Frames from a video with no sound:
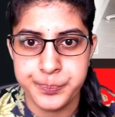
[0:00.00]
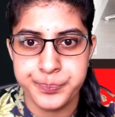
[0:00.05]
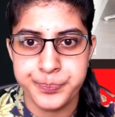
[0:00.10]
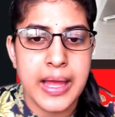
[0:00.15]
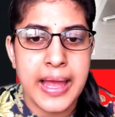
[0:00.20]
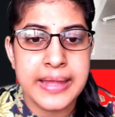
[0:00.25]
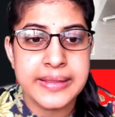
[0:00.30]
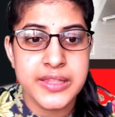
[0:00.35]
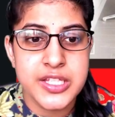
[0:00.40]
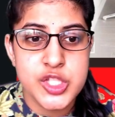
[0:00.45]

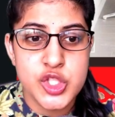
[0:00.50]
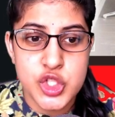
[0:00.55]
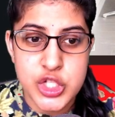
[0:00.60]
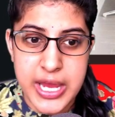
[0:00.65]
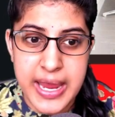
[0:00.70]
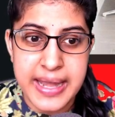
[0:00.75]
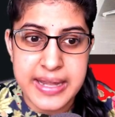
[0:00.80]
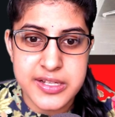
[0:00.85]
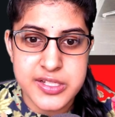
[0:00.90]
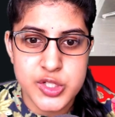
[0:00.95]
and the
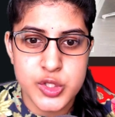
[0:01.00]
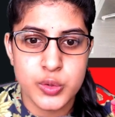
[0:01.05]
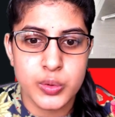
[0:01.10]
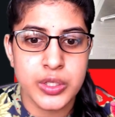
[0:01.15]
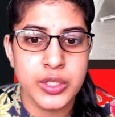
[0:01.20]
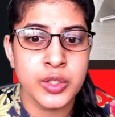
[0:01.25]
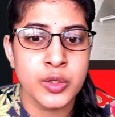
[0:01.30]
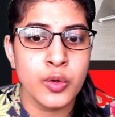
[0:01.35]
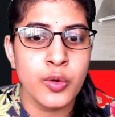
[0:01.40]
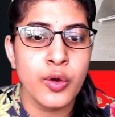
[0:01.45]
chairs you
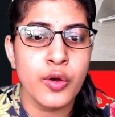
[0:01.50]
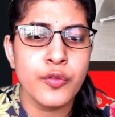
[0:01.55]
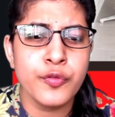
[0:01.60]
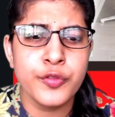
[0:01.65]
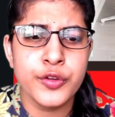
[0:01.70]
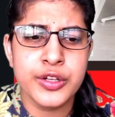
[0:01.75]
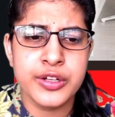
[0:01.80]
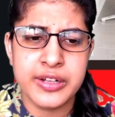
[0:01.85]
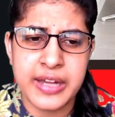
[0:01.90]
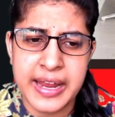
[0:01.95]
can go
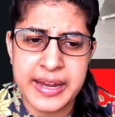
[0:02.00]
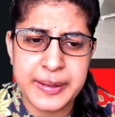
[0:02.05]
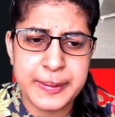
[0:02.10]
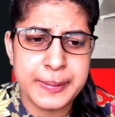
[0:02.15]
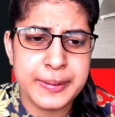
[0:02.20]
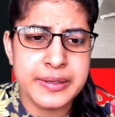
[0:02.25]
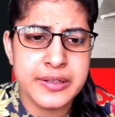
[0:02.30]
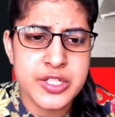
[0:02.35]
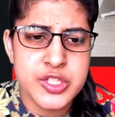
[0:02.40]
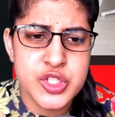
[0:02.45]
for
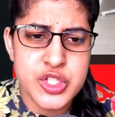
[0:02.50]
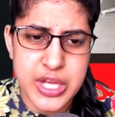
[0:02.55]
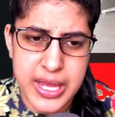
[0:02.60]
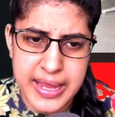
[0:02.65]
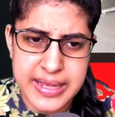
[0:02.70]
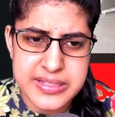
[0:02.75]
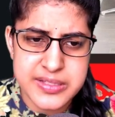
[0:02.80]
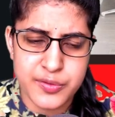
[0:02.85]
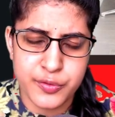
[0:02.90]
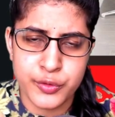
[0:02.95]
regular
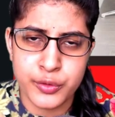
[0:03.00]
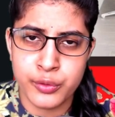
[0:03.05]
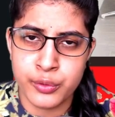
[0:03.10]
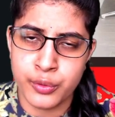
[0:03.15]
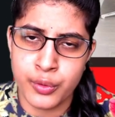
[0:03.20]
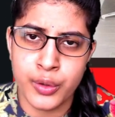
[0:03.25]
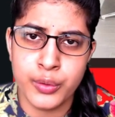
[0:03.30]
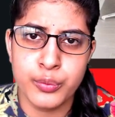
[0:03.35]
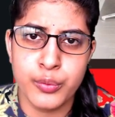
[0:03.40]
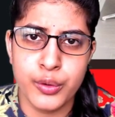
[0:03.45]
chairs if you do
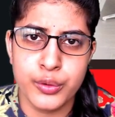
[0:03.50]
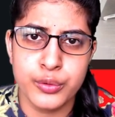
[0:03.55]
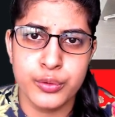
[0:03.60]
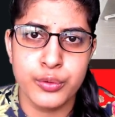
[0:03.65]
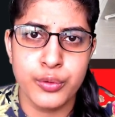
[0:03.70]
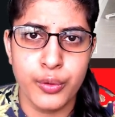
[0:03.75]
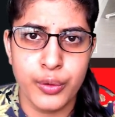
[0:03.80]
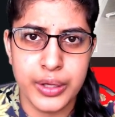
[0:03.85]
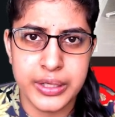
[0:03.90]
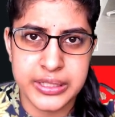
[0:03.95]
not want to
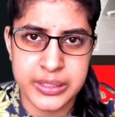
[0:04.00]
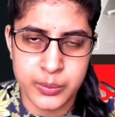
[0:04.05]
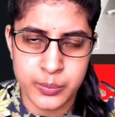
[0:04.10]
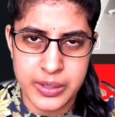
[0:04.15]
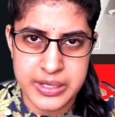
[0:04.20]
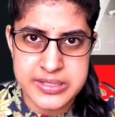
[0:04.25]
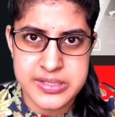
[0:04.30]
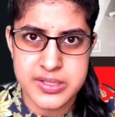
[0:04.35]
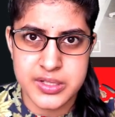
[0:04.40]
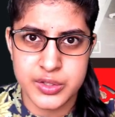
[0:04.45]
go and
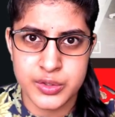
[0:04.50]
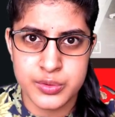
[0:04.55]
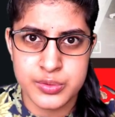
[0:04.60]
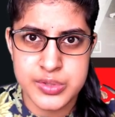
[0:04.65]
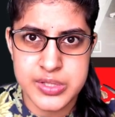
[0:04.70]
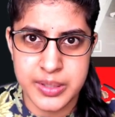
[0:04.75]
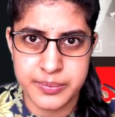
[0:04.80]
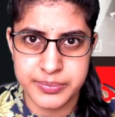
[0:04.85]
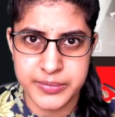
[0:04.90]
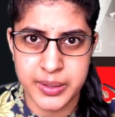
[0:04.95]
invest into
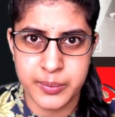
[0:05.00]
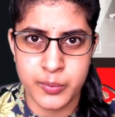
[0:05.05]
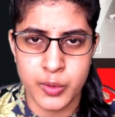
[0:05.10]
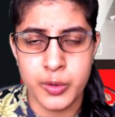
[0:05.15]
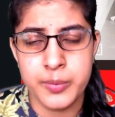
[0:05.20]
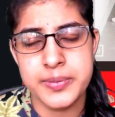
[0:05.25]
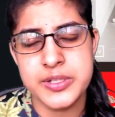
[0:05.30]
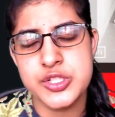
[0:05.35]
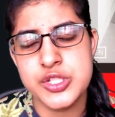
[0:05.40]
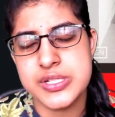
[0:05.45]
something more
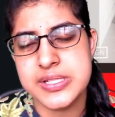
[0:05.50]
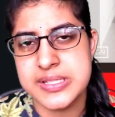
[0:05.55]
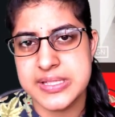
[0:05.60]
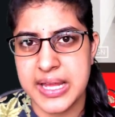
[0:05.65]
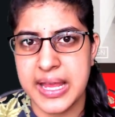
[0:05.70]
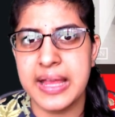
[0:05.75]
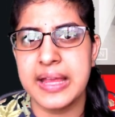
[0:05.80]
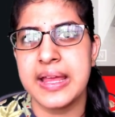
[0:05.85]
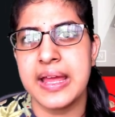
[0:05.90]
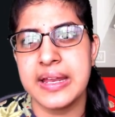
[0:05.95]
but just
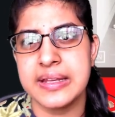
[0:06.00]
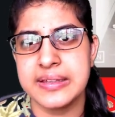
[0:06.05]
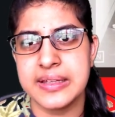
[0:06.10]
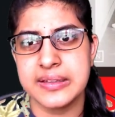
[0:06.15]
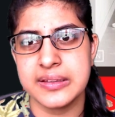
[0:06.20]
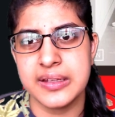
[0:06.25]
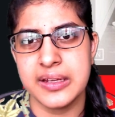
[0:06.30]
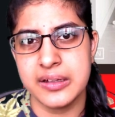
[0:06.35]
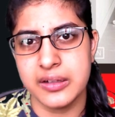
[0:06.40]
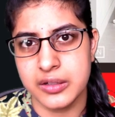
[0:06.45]
take care that
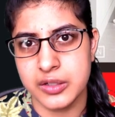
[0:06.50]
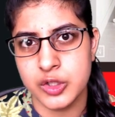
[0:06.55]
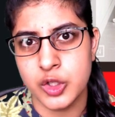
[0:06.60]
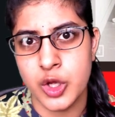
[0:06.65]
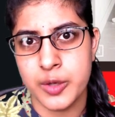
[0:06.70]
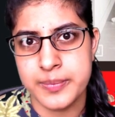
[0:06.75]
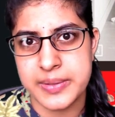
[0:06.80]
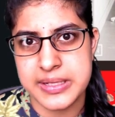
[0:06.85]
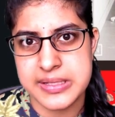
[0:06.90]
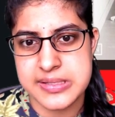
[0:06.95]
the
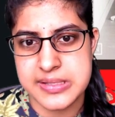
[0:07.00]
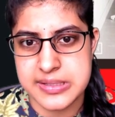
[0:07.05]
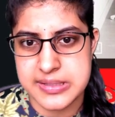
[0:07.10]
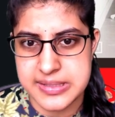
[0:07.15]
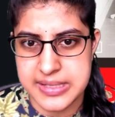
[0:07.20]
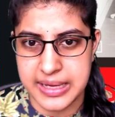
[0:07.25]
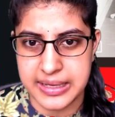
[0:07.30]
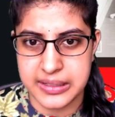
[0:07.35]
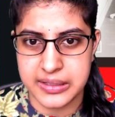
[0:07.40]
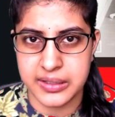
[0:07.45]
ergonomics is
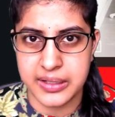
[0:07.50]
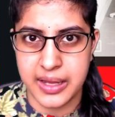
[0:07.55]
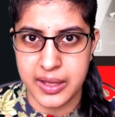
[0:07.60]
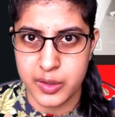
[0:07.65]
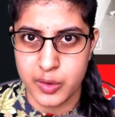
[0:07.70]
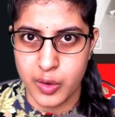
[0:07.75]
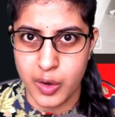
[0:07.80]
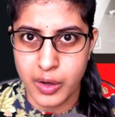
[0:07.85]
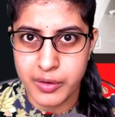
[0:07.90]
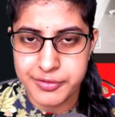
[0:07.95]
taken care
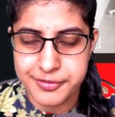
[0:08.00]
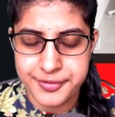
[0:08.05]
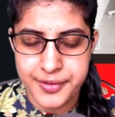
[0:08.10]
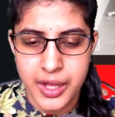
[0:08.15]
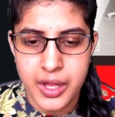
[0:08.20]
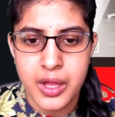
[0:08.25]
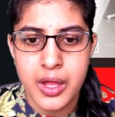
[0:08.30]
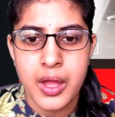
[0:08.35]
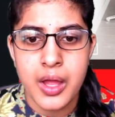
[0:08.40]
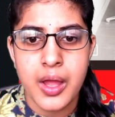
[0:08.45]
of
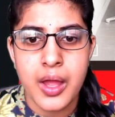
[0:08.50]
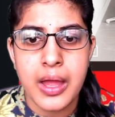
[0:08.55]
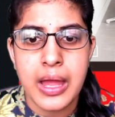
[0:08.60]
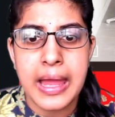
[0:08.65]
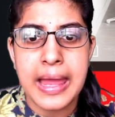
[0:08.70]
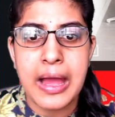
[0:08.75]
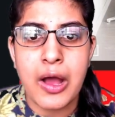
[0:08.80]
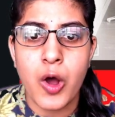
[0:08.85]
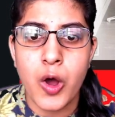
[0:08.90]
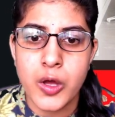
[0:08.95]

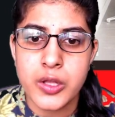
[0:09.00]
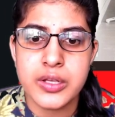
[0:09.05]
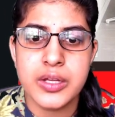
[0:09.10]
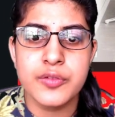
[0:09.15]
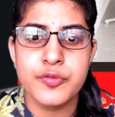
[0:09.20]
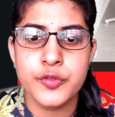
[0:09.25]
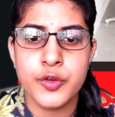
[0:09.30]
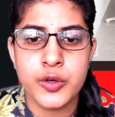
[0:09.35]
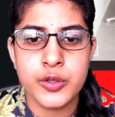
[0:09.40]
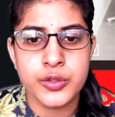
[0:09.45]
or
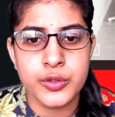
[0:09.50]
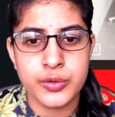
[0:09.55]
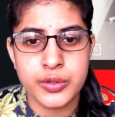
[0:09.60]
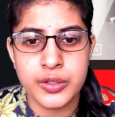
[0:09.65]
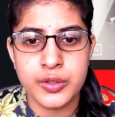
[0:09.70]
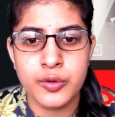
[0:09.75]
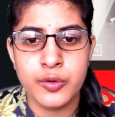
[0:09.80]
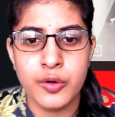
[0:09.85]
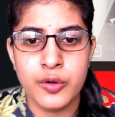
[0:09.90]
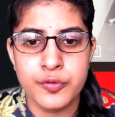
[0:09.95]
if not you
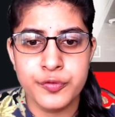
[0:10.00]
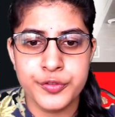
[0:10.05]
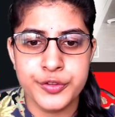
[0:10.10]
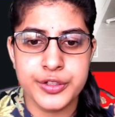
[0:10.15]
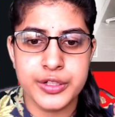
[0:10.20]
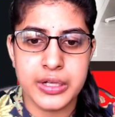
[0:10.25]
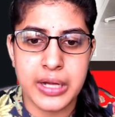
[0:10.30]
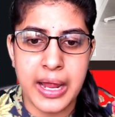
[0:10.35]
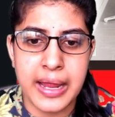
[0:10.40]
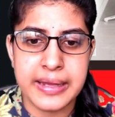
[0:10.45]
can go
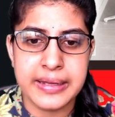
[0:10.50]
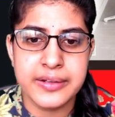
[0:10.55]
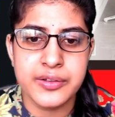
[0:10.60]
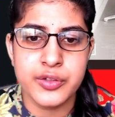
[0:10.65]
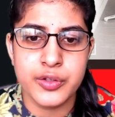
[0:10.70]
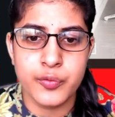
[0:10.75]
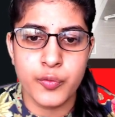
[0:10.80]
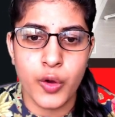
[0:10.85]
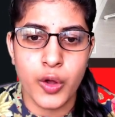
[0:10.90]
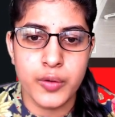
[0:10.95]
for high end
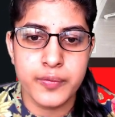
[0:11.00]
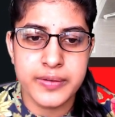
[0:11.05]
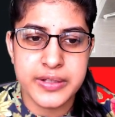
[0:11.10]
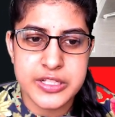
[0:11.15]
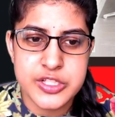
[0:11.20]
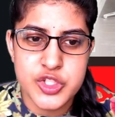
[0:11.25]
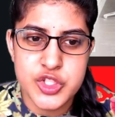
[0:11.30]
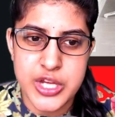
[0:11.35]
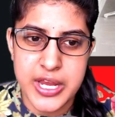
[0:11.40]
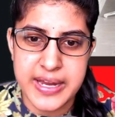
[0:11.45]

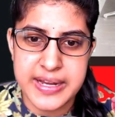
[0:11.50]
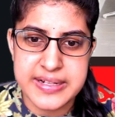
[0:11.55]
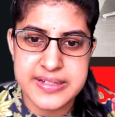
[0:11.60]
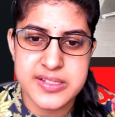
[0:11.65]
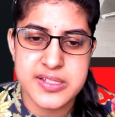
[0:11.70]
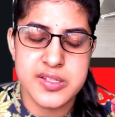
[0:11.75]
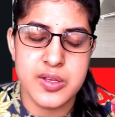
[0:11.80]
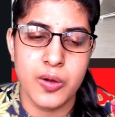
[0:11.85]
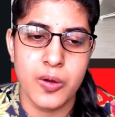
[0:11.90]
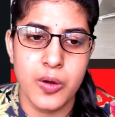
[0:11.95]
revolving
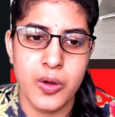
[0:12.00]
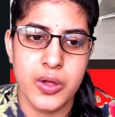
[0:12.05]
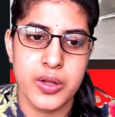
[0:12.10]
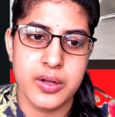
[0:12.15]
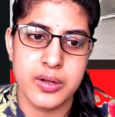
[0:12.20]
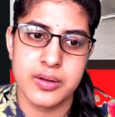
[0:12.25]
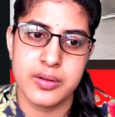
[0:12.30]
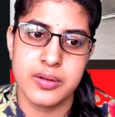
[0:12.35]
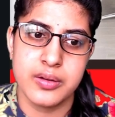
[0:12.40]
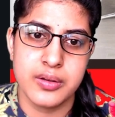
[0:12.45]
chairs or
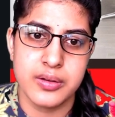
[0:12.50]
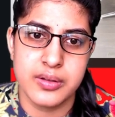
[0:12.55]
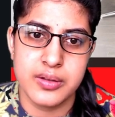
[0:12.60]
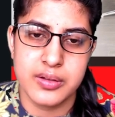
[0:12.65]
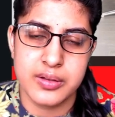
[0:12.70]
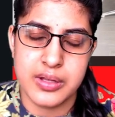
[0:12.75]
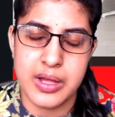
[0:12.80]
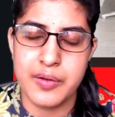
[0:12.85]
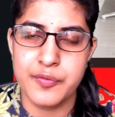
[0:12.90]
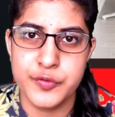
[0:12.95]
uh,
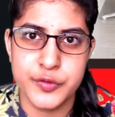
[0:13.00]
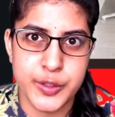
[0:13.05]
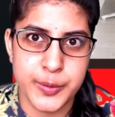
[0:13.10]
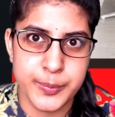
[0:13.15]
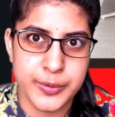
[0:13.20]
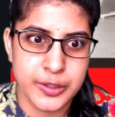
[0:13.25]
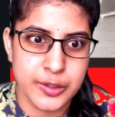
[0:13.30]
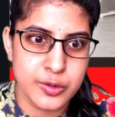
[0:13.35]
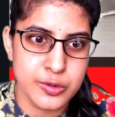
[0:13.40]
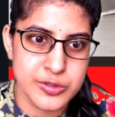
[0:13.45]

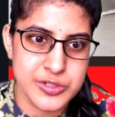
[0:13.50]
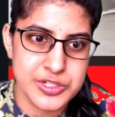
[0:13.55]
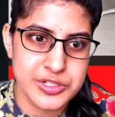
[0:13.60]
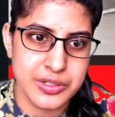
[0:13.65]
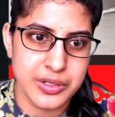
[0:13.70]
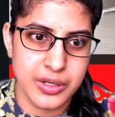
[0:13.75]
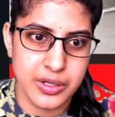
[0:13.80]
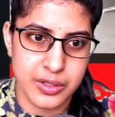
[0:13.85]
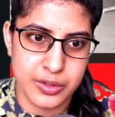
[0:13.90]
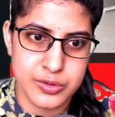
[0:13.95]
comfortable cush-
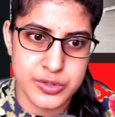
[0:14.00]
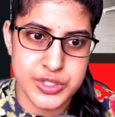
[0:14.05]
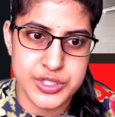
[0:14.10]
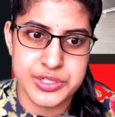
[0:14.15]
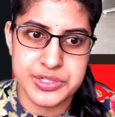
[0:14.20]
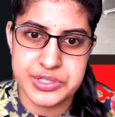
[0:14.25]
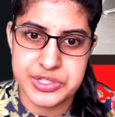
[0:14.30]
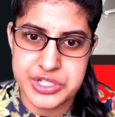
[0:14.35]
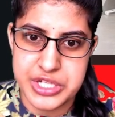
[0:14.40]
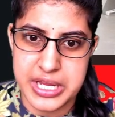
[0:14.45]
uh,
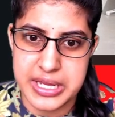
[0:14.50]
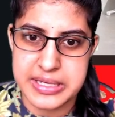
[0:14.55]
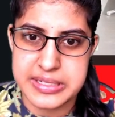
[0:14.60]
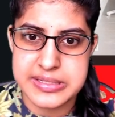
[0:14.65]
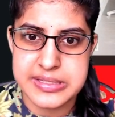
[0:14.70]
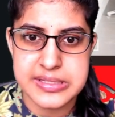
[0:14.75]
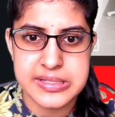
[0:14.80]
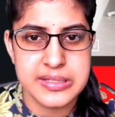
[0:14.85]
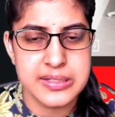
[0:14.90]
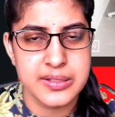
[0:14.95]
cushion
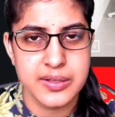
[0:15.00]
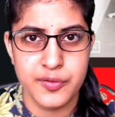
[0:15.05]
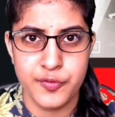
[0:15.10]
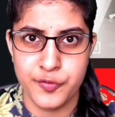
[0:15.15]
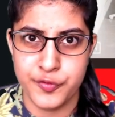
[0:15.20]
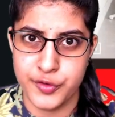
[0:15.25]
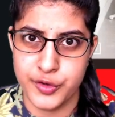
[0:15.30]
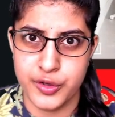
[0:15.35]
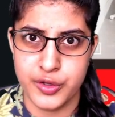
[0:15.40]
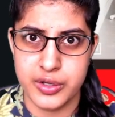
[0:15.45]
chairs
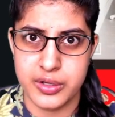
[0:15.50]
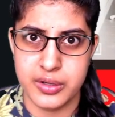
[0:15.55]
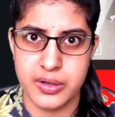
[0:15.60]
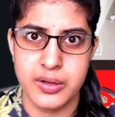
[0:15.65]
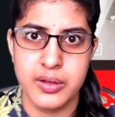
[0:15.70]
for